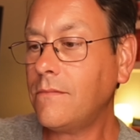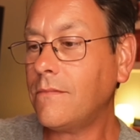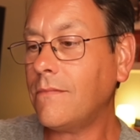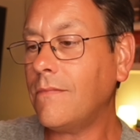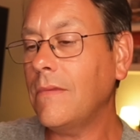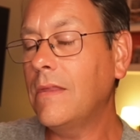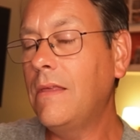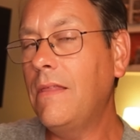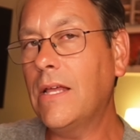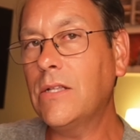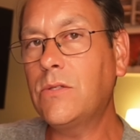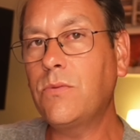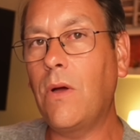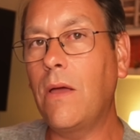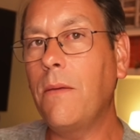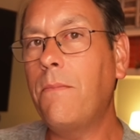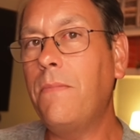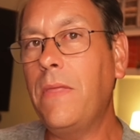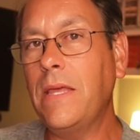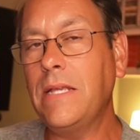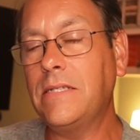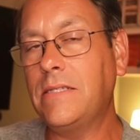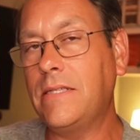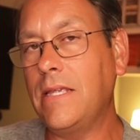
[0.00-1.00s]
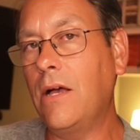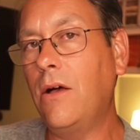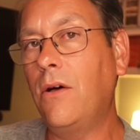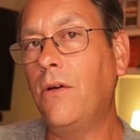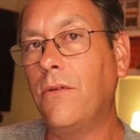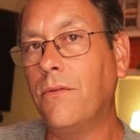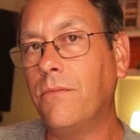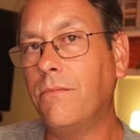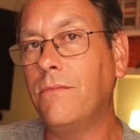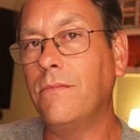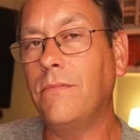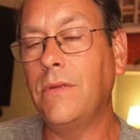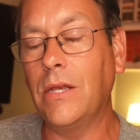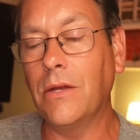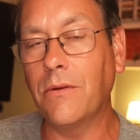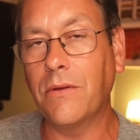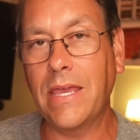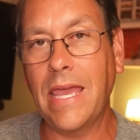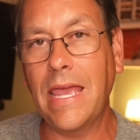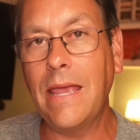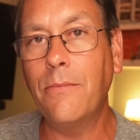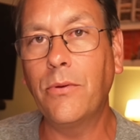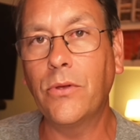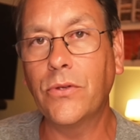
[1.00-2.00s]
That's why they sell
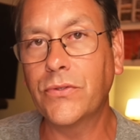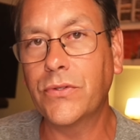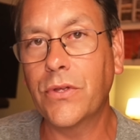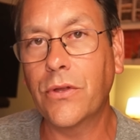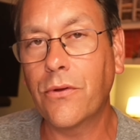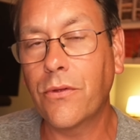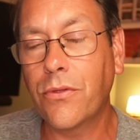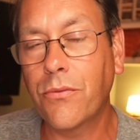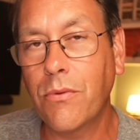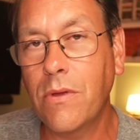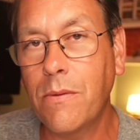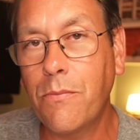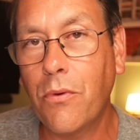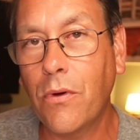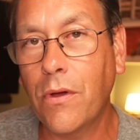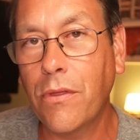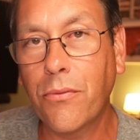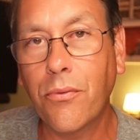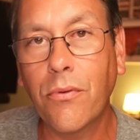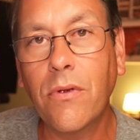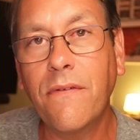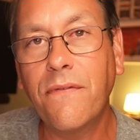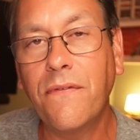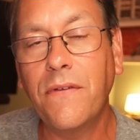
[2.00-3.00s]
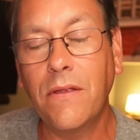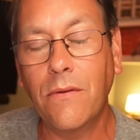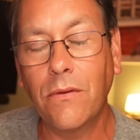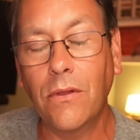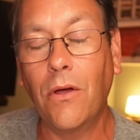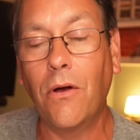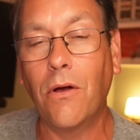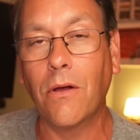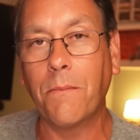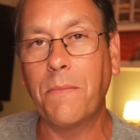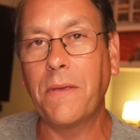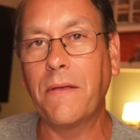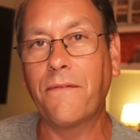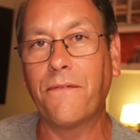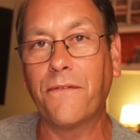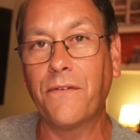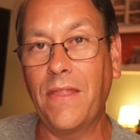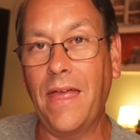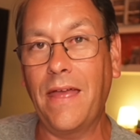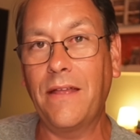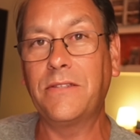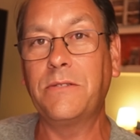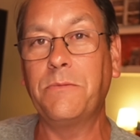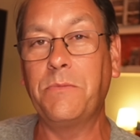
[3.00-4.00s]
cables that are 3.3 feet long for
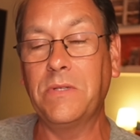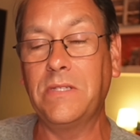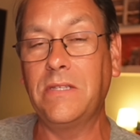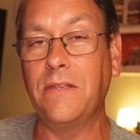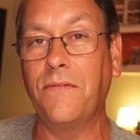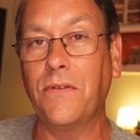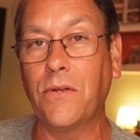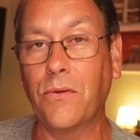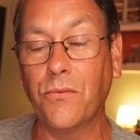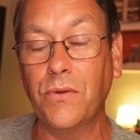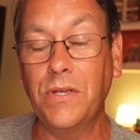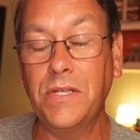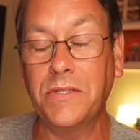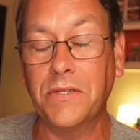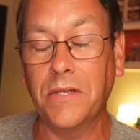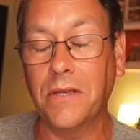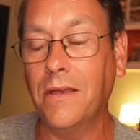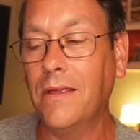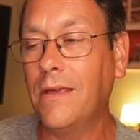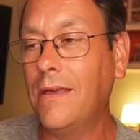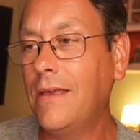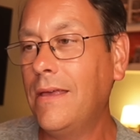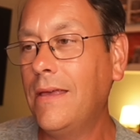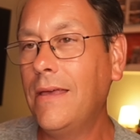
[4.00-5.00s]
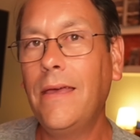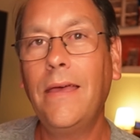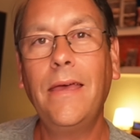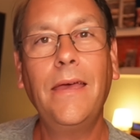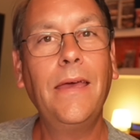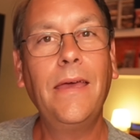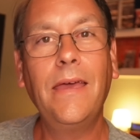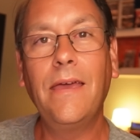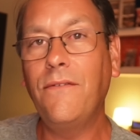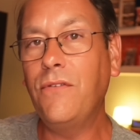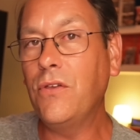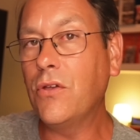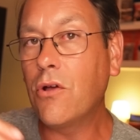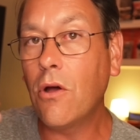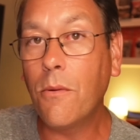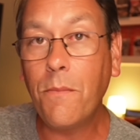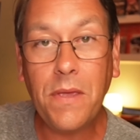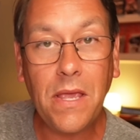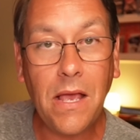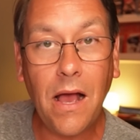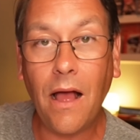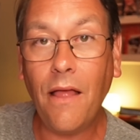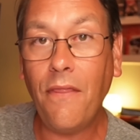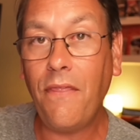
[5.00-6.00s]
that specific reason. If you go
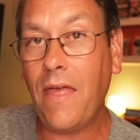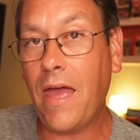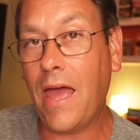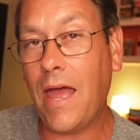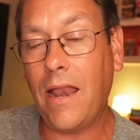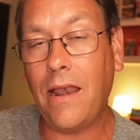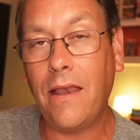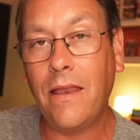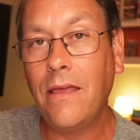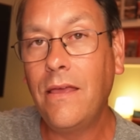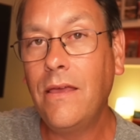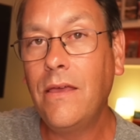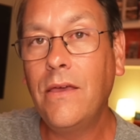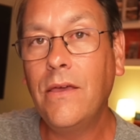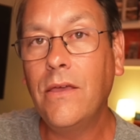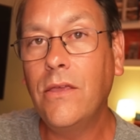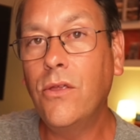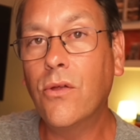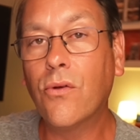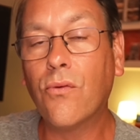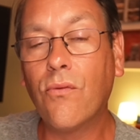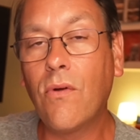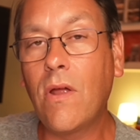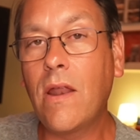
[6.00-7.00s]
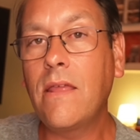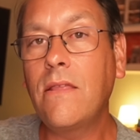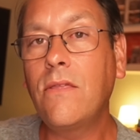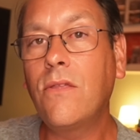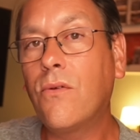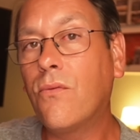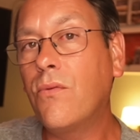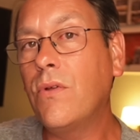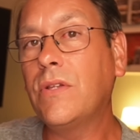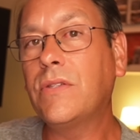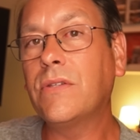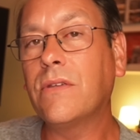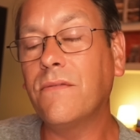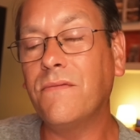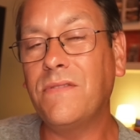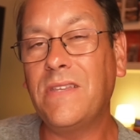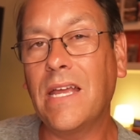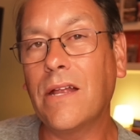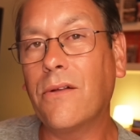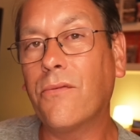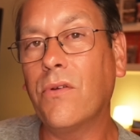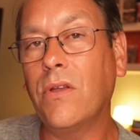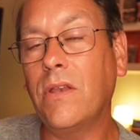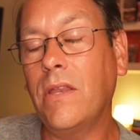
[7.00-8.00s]
beyond that, you're running the risk of
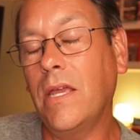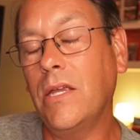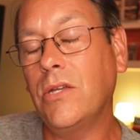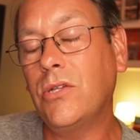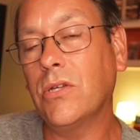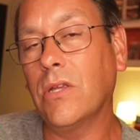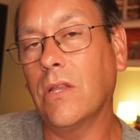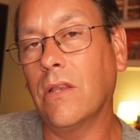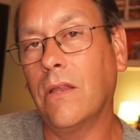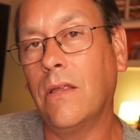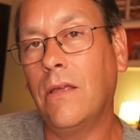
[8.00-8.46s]
degradation.